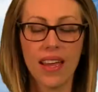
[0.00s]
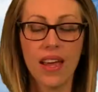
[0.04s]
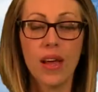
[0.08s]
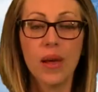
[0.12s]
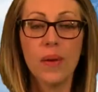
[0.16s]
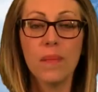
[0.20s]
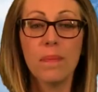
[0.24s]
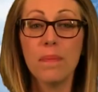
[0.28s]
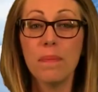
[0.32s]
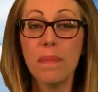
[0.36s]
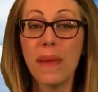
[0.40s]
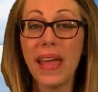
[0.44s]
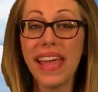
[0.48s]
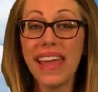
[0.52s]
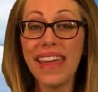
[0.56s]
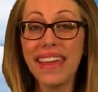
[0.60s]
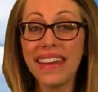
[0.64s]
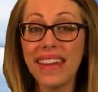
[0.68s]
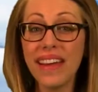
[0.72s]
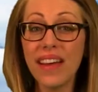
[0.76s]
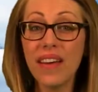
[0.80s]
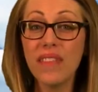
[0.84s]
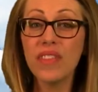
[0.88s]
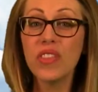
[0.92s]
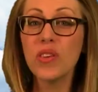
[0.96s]
Made
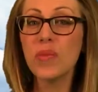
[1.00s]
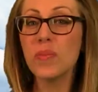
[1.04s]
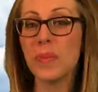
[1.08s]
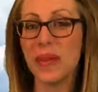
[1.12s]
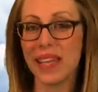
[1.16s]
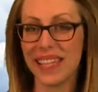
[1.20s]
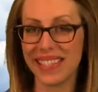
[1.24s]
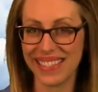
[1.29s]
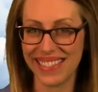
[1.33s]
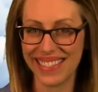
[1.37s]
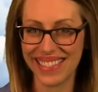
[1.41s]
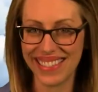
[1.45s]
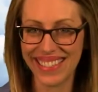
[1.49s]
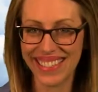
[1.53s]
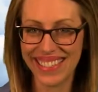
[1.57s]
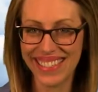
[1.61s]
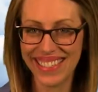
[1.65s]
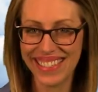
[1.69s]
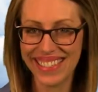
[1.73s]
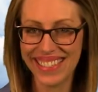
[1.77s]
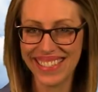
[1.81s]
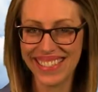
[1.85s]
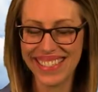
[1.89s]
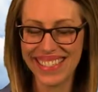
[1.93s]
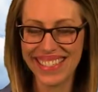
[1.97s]
of the mist.
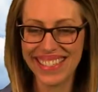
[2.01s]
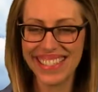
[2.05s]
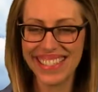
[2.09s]
Since